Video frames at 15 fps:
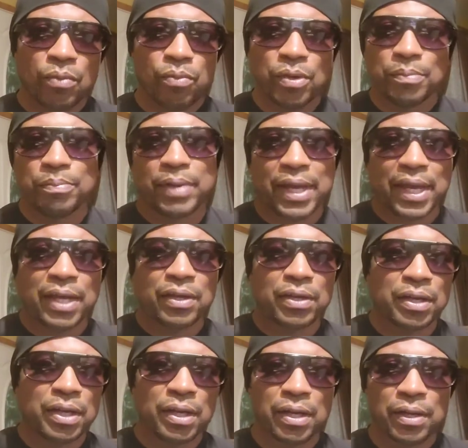went back,
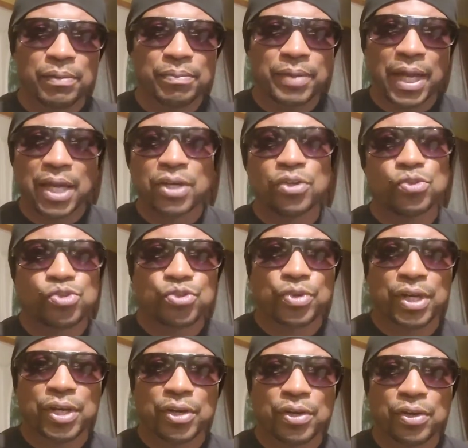got a new
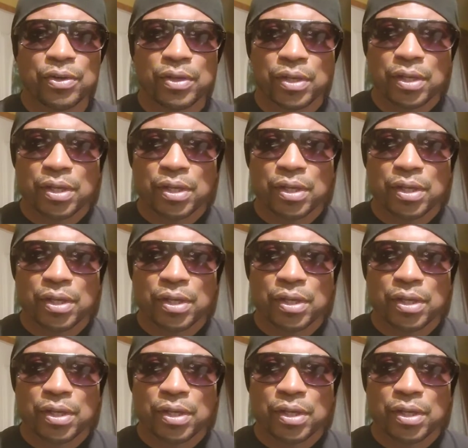trainer,